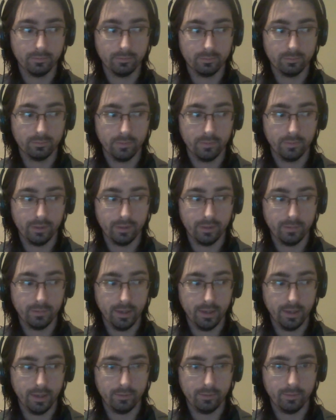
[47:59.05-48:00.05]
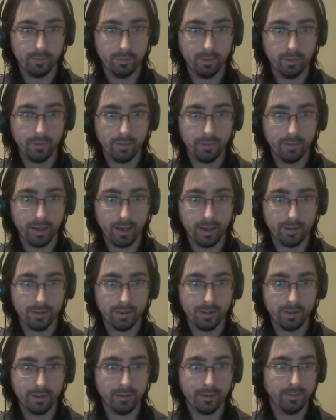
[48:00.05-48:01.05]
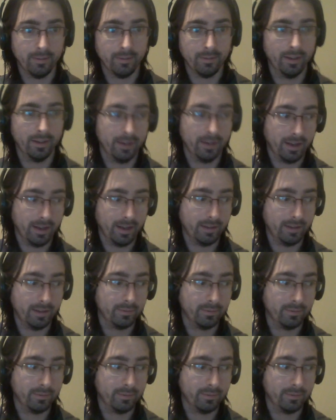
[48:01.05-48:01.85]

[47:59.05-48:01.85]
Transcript: We actually did something tonight.